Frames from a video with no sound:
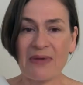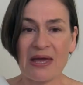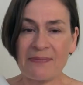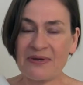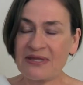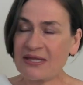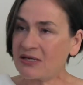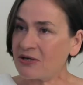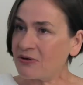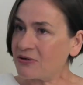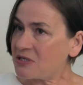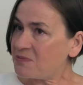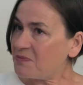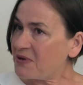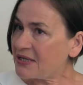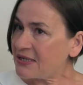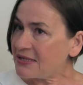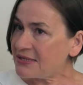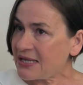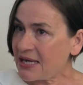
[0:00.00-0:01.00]
Maybe they don't
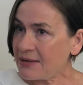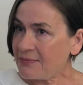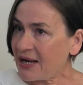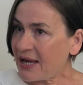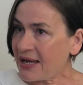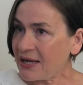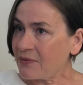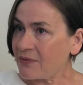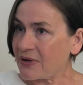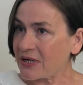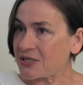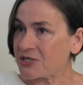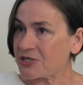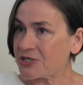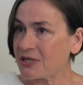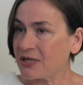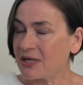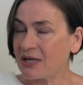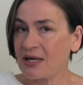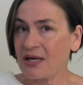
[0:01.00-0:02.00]
speak the same
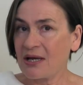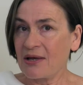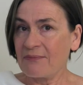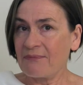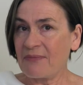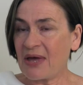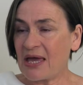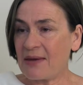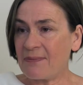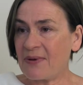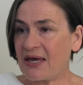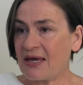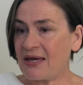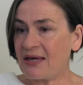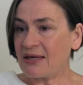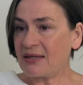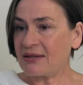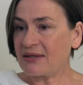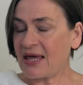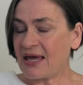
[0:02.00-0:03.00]
language.
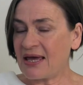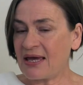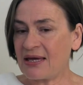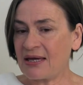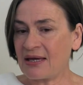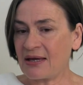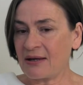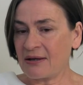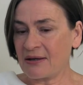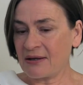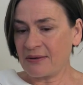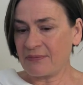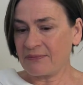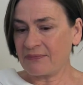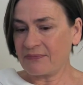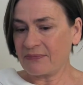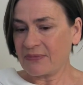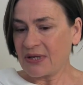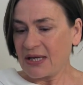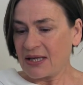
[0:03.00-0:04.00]
Maybe they
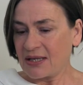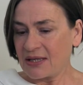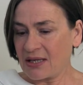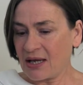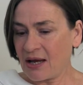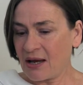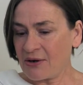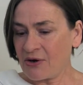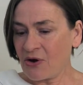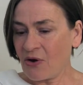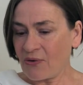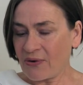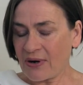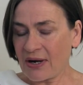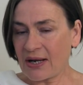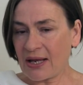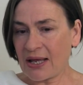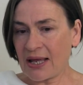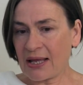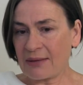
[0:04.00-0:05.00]
um, are
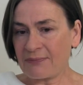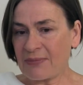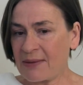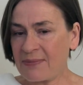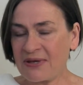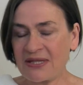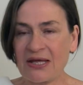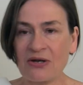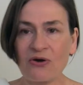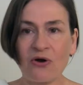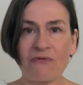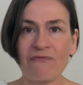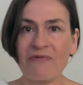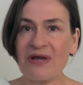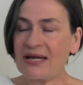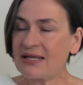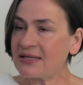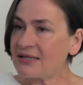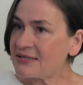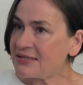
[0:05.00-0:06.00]
not. Maybe they're not
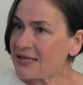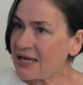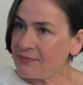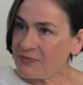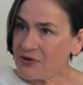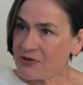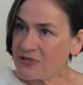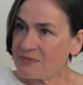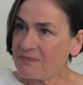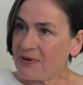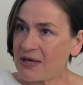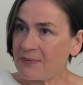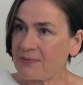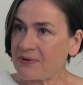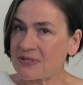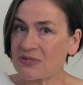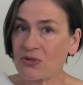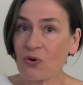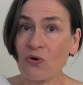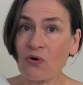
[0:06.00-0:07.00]
reading the same
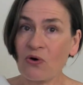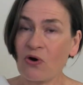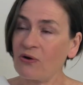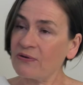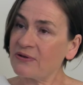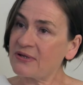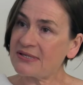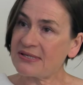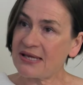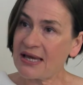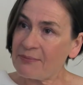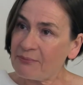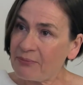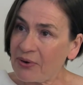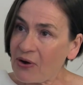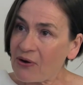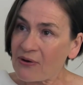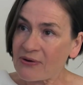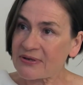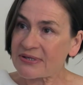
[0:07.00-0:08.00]
newspapers or on the same
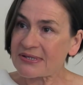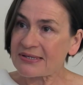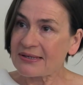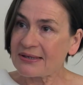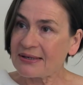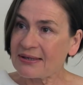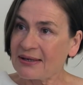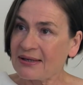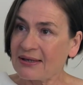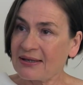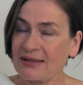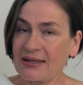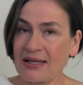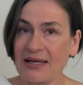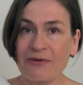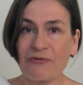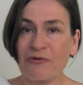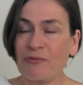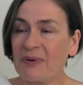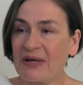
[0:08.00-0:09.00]
blogs.
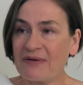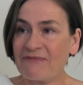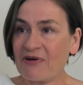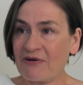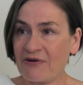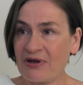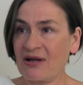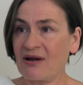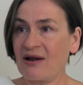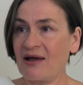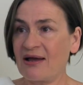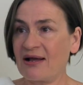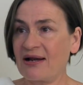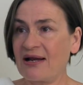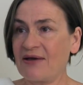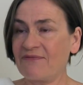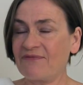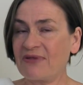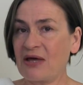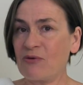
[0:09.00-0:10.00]
It would be very
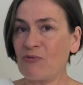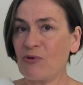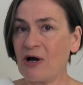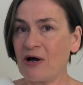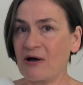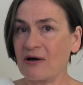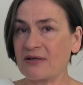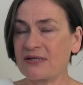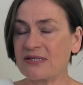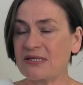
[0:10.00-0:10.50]
unlikely if they were.